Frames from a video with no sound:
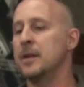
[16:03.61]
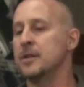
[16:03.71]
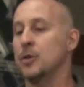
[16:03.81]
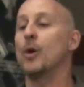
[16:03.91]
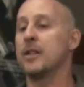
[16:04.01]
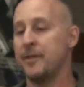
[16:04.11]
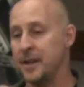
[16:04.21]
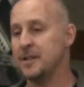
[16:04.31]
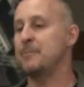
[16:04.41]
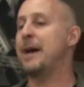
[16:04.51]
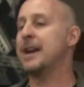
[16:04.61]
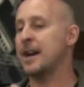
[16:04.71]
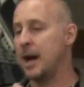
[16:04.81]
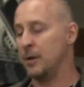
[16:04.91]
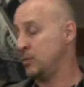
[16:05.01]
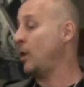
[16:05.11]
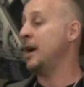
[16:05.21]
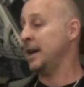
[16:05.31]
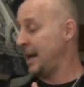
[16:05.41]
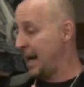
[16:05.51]
so one of the things that Ben and I, it's
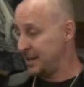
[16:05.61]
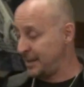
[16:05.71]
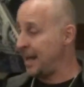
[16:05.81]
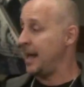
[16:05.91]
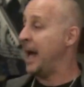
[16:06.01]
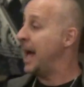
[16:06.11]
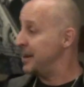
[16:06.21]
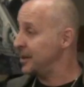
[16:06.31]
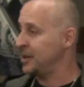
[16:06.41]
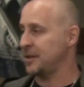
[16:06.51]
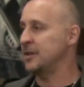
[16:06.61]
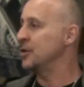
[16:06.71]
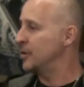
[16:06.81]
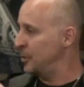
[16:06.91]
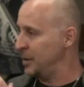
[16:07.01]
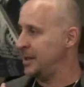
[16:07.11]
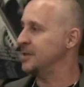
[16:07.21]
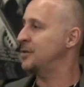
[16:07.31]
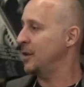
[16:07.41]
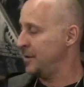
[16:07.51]
why I cast Anna, because I knew that we
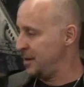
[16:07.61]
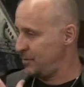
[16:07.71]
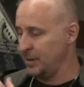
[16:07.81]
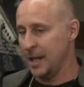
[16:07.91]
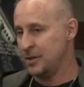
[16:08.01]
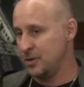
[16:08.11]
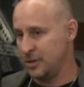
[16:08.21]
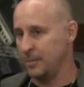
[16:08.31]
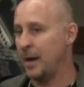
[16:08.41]
can sort of this relationship.